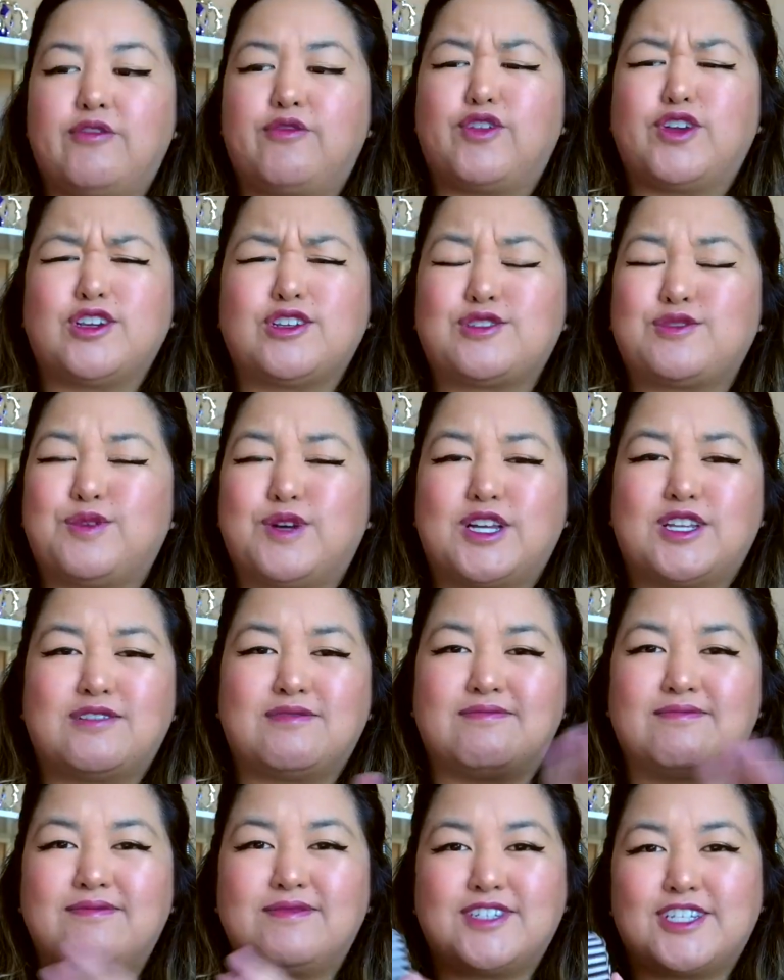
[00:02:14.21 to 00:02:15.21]
First
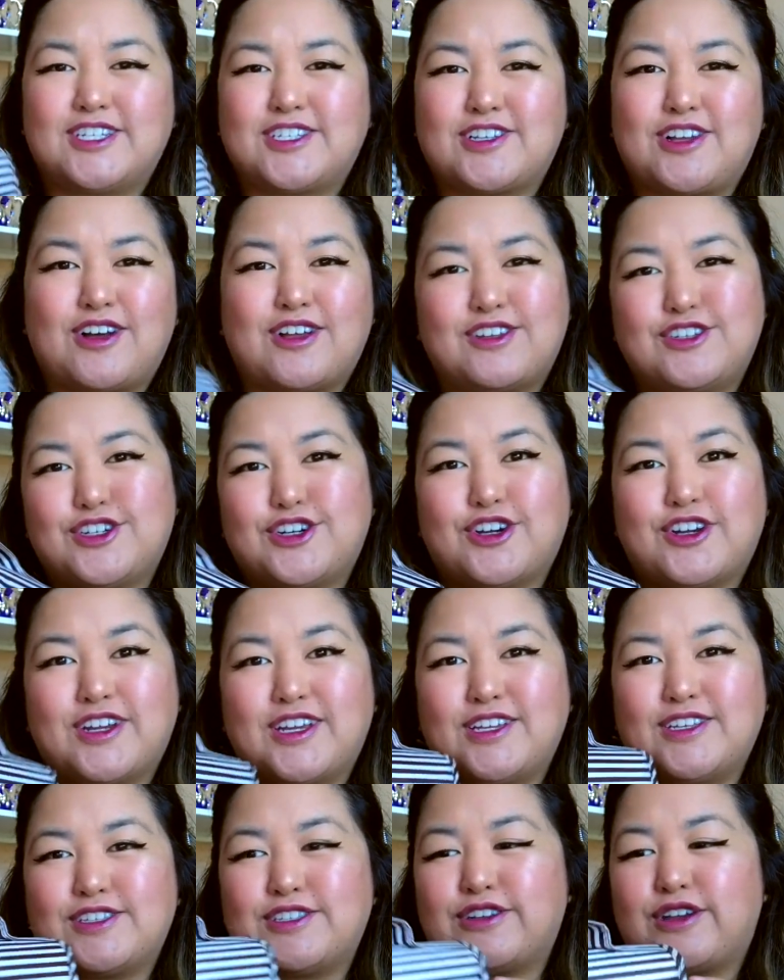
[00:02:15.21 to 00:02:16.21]
one just got
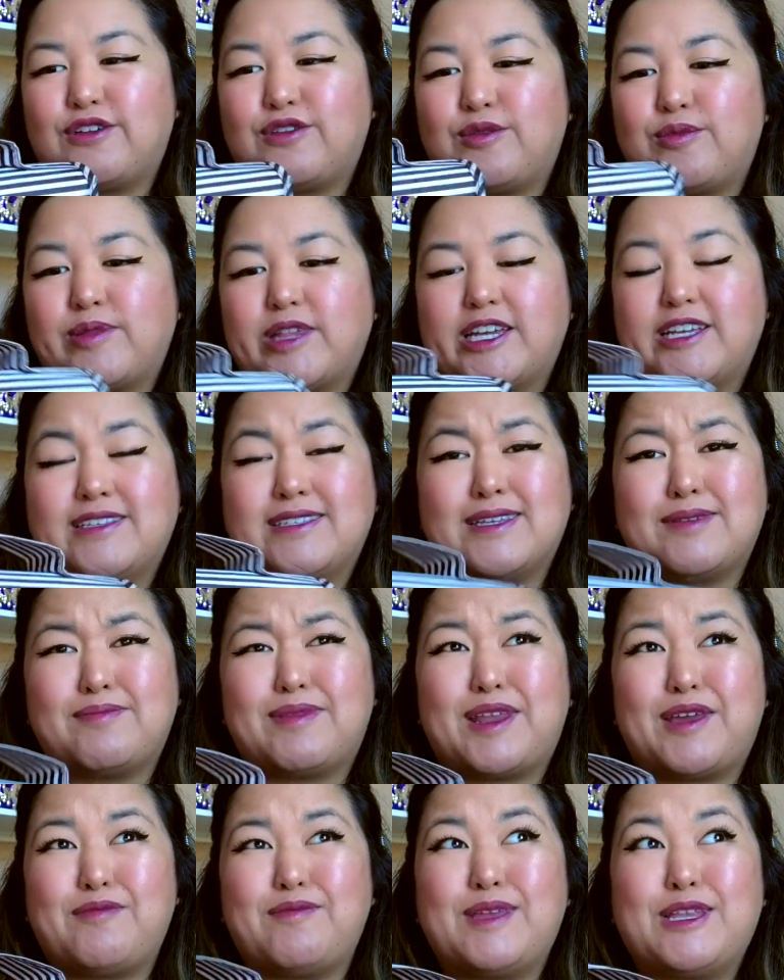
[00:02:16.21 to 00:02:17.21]
dirty, so I replaced it,
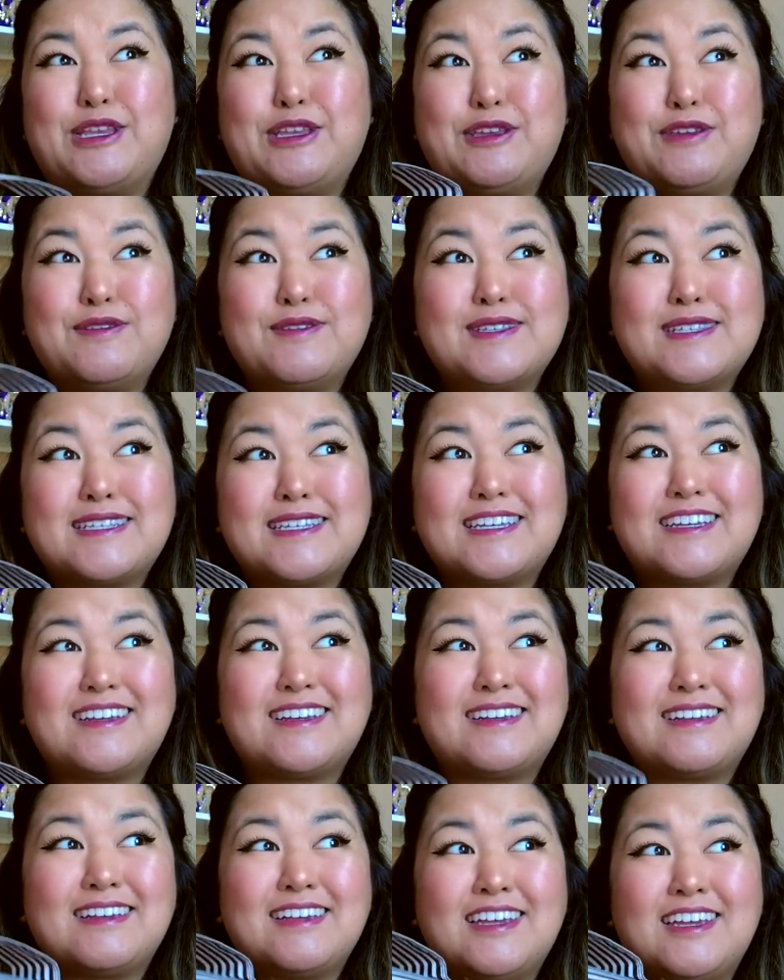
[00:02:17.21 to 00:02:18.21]
but I've been
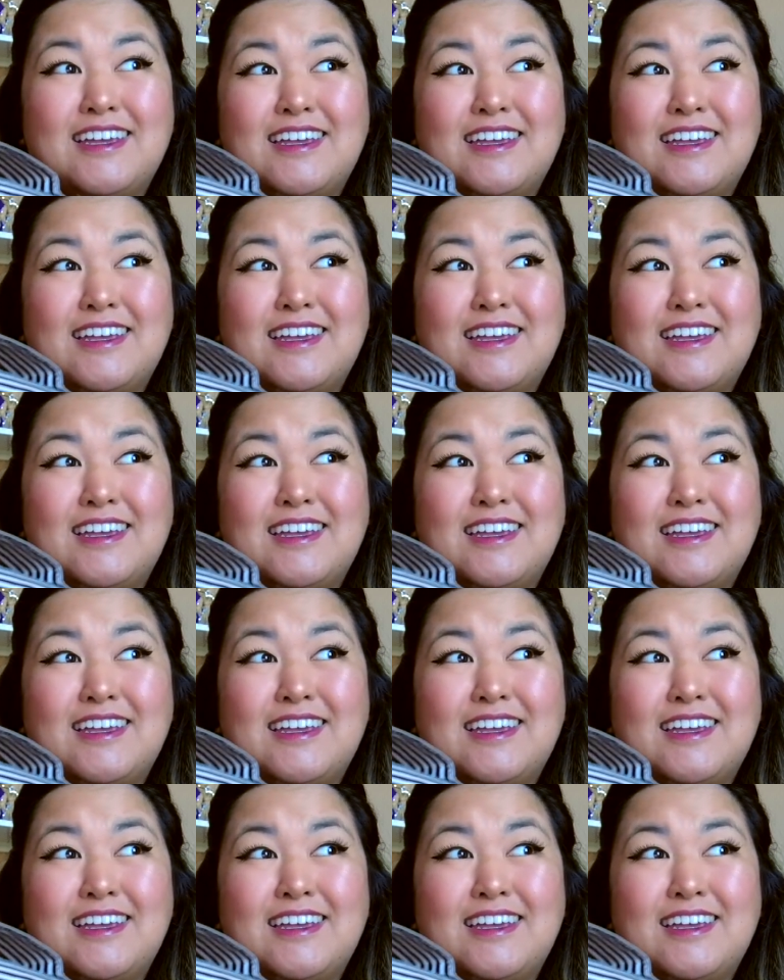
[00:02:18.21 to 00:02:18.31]
using